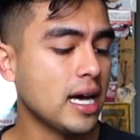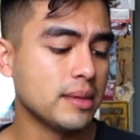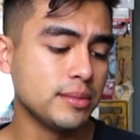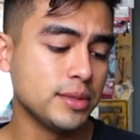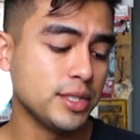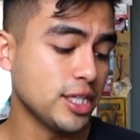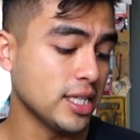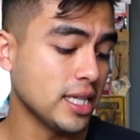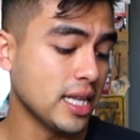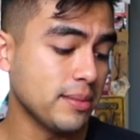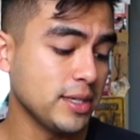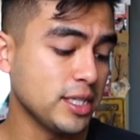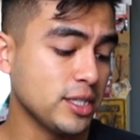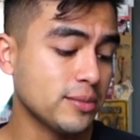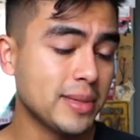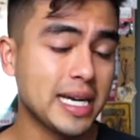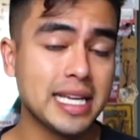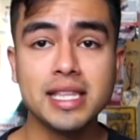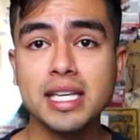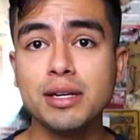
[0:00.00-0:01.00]
She let me do
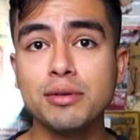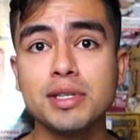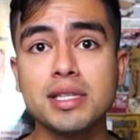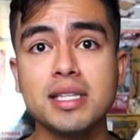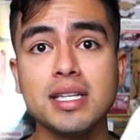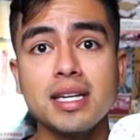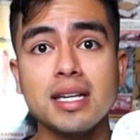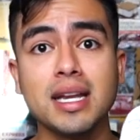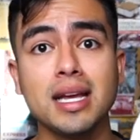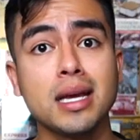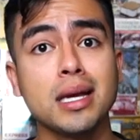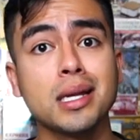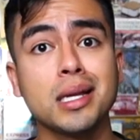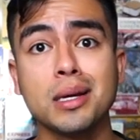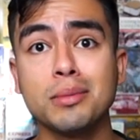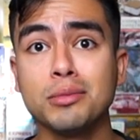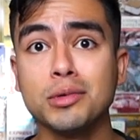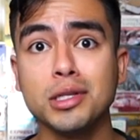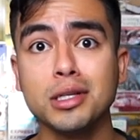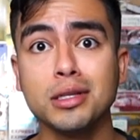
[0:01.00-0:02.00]
my thing with it, and
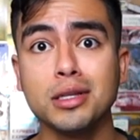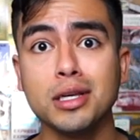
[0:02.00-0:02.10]
I'm really